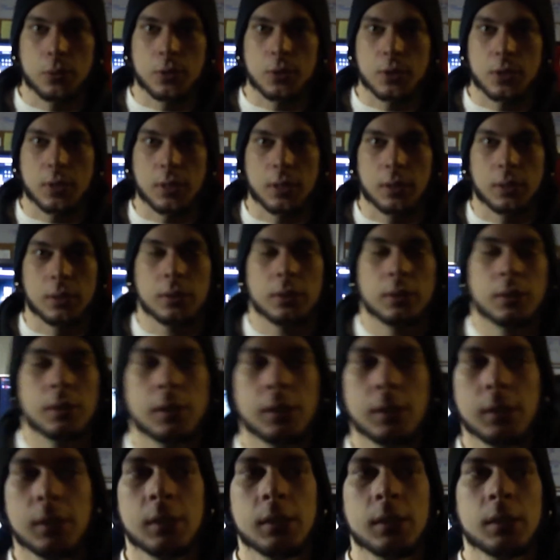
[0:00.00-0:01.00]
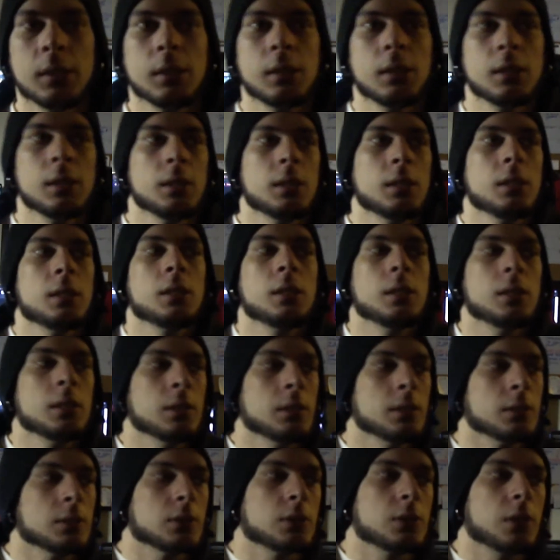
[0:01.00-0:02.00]
was a
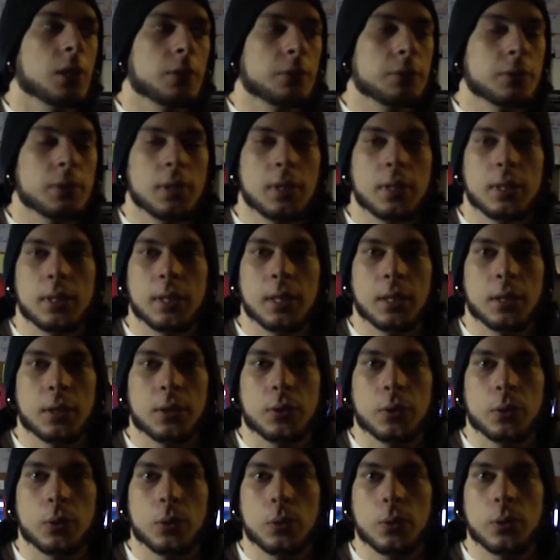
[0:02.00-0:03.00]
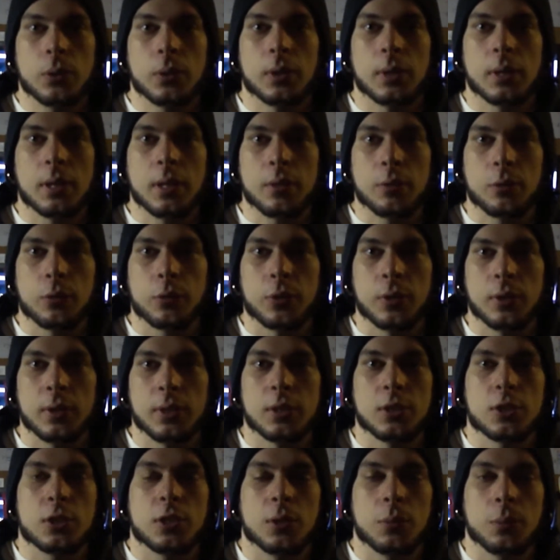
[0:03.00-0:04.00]
tough day to get through, and I have a
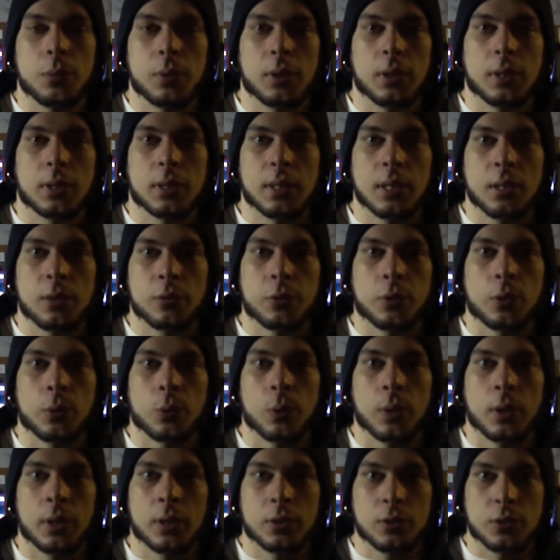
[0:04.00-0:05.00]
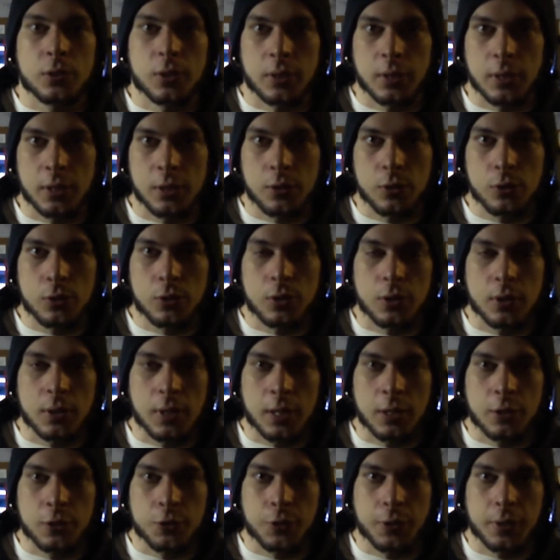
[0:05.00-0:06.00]
feeling it's going to be like that for a while until I get used to
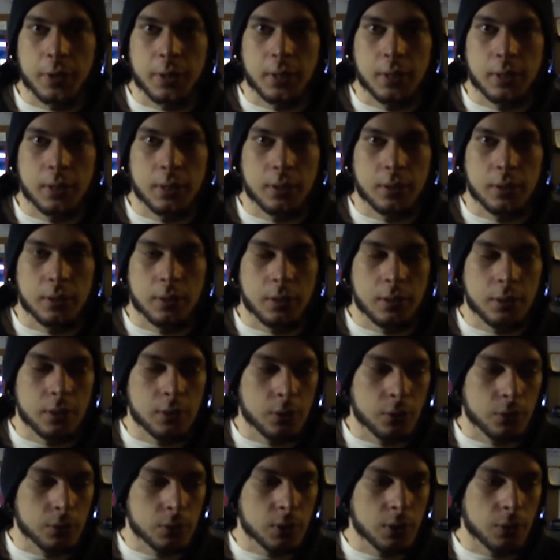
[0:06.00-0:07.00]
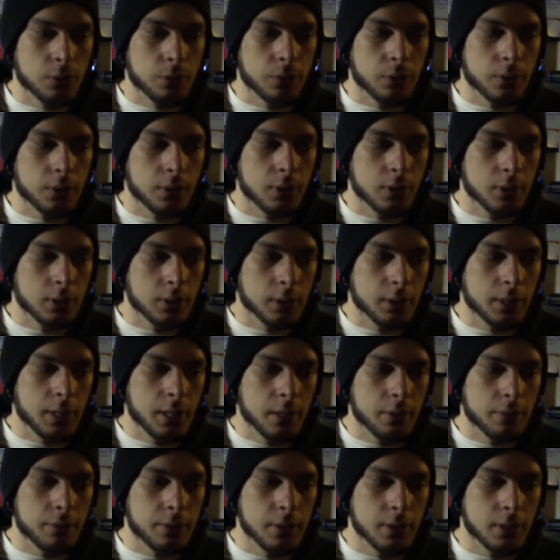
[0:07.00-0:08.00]
not drinking, you know, stuff with
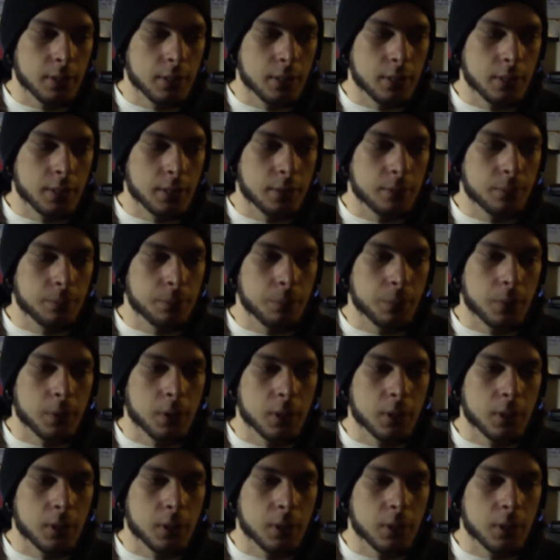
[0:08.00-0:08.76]
caffeine in it.